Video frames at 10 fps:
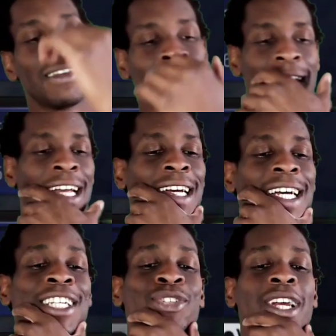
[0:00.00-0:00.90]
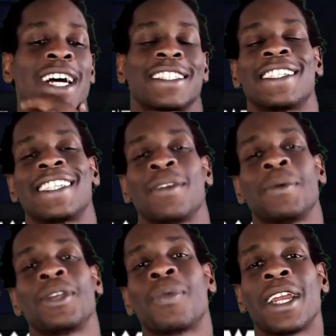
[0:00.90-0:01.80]
as you guys can see, when
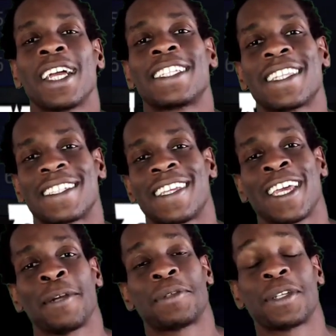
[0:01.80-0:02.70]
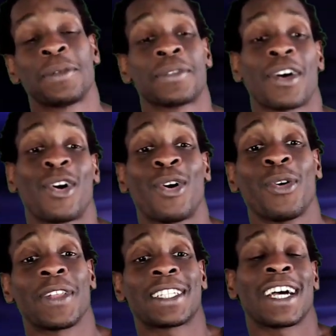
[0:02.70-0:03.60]
you're running into the same tunes all the
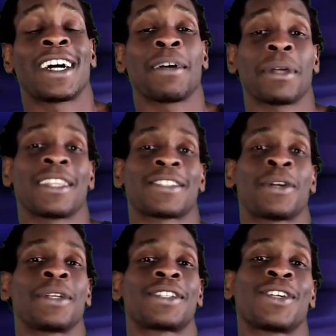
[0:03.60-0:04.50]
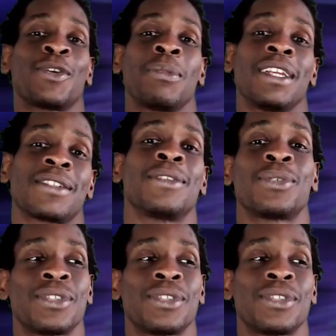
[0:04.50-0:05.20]
time, like there's only so many solutions you